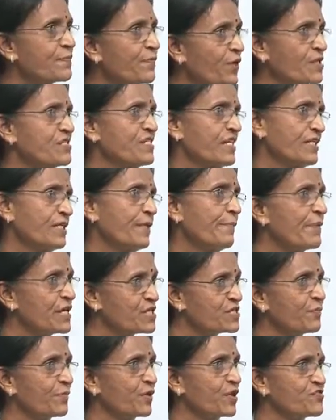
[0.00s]
project,
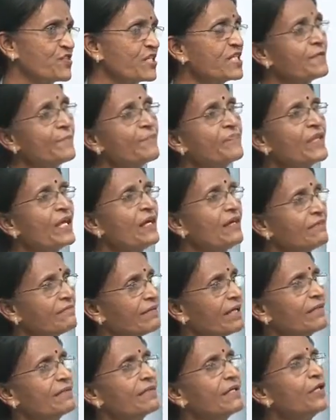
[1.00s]
major project,
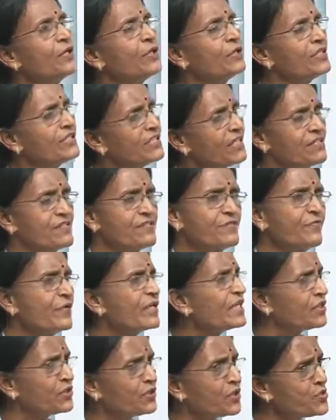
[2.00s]
that yes, we
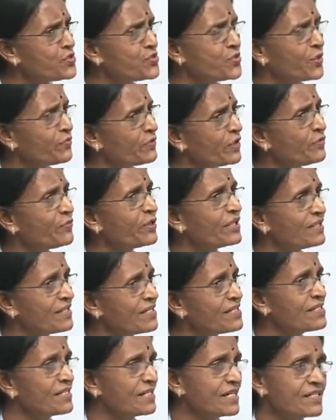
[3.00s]
cannot do away with
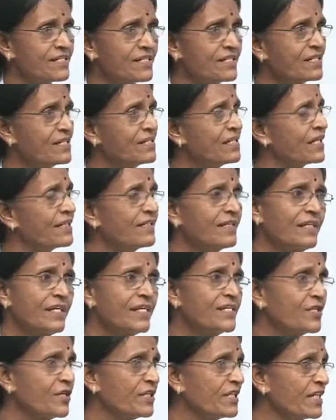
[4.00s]
these electrical and
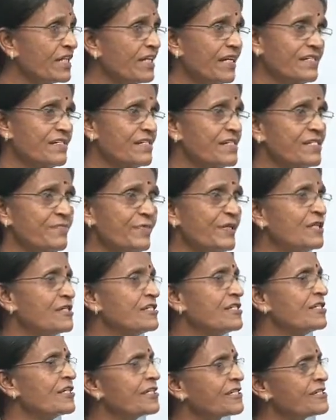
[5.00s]
electronic gadgets,
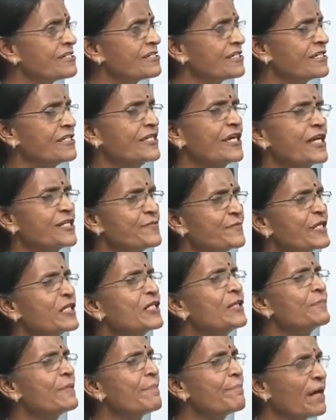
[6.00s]
because electricity has
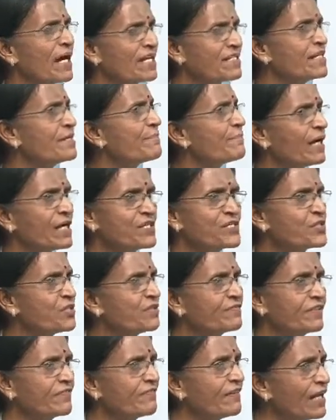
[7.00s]
become a part and parcel
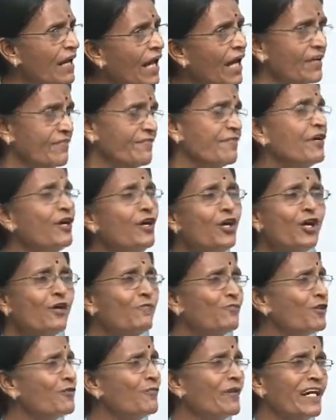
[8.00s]
of our life.
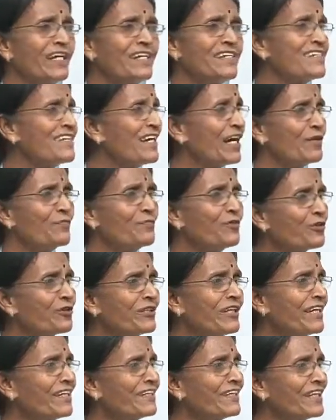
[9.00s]
Mobiles are more
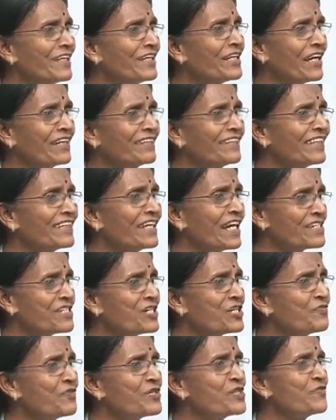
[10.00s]
than any other
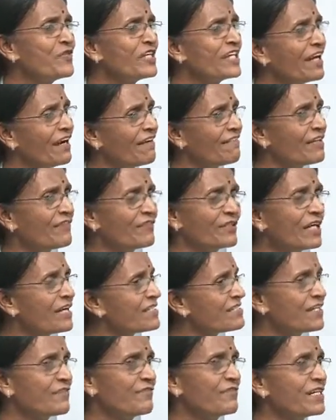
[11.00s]
gadget which we carry with
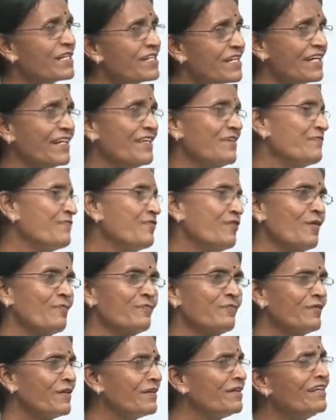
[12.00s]
us every day
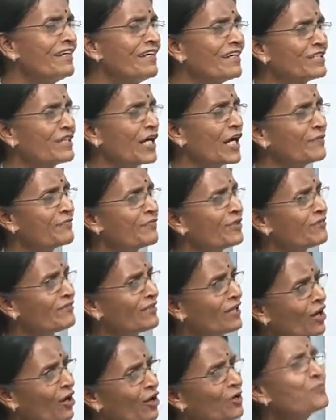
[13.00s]
from time,
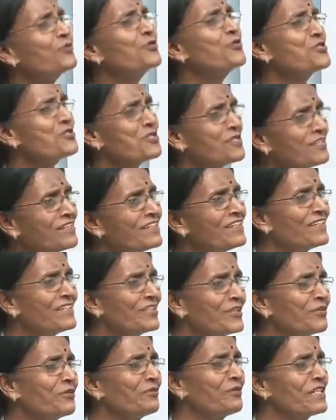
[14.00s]
almost,
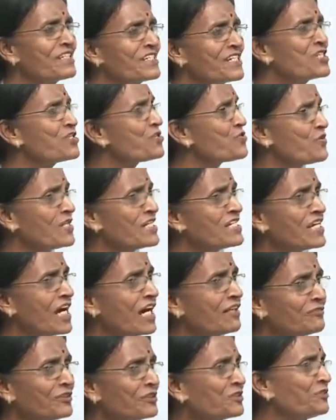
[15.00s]
18 to 20
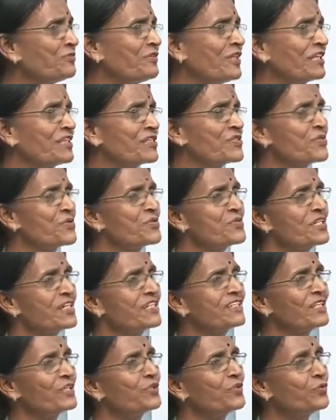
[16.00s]
hours we are
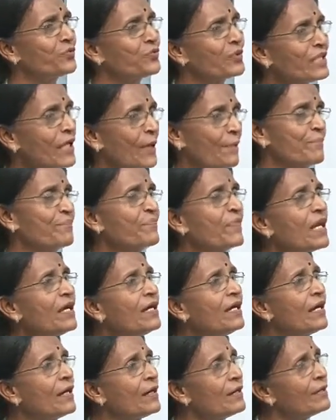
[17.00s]
associated with them.
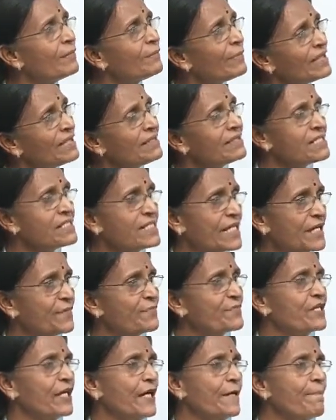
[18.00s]
But at the
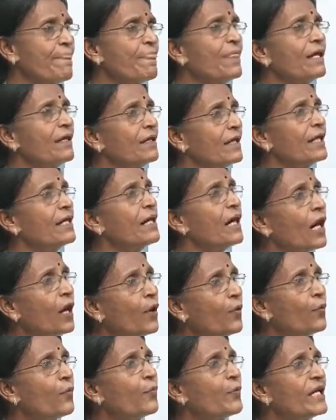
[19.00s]
same time, like
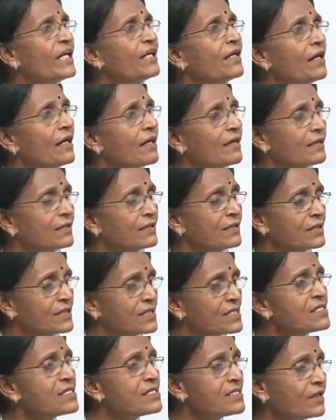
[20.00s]
how we are
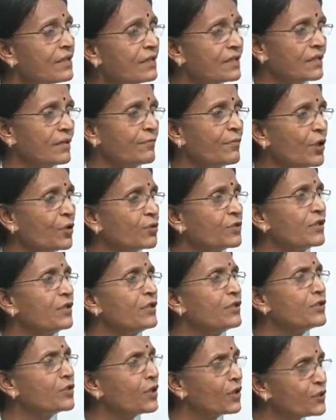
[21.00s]
concerned about
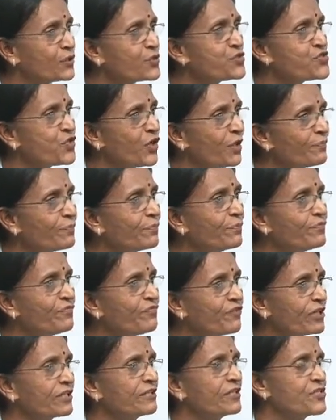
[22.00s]
not to chop
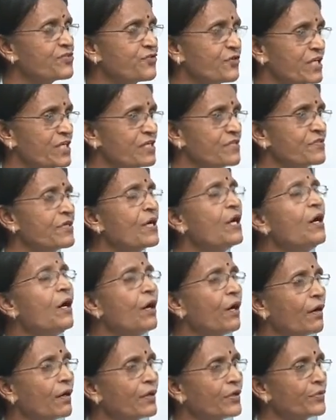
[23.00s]
further trees,
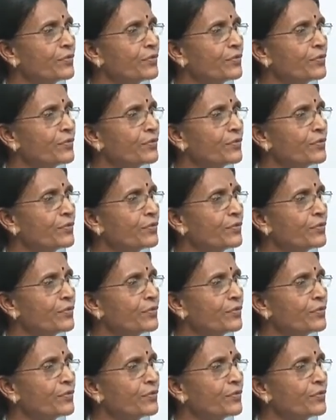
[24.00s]
or